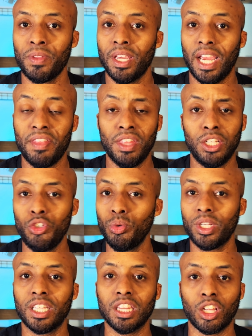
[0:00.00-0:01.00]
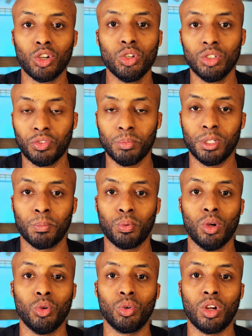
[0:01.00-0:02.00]
And then you can learn from their
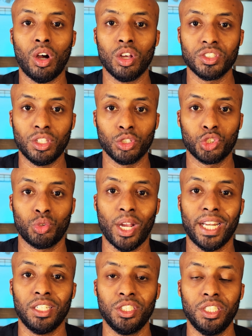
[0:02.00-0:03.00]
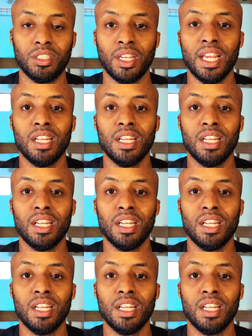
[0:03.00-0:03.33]
protocols and their strategies,